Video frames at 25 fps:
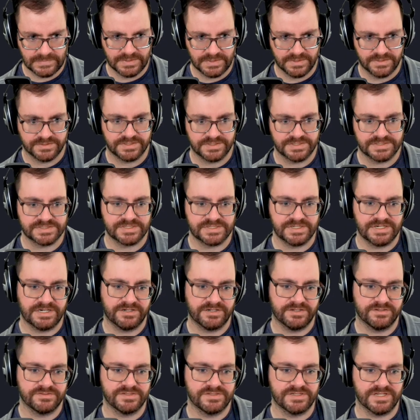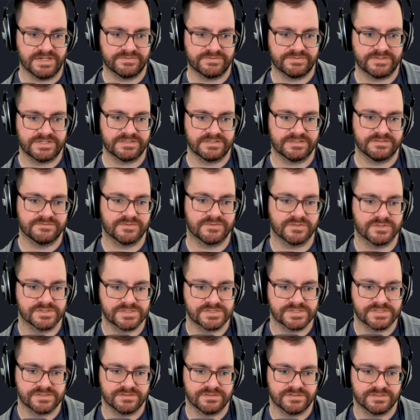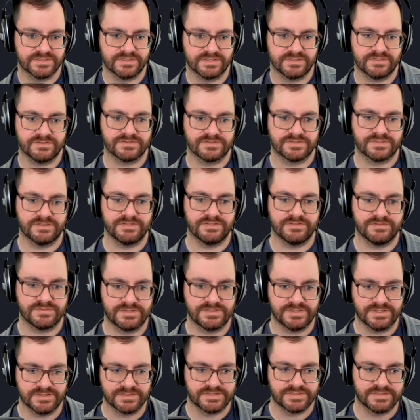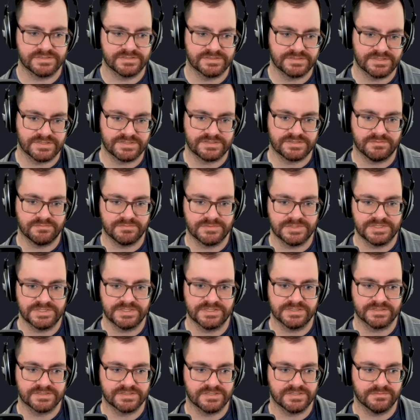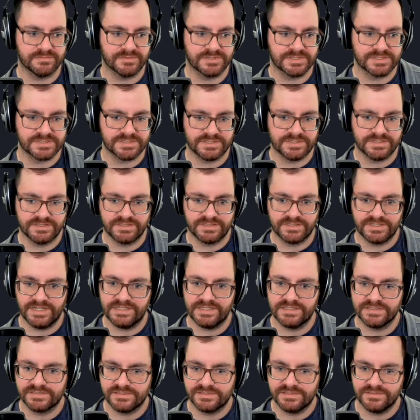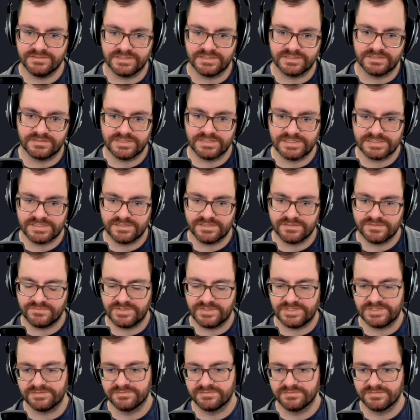Then the scenario definitely forces you to use the new DLC system the DLC brings in. Yeah, let's do it. That sounds fun.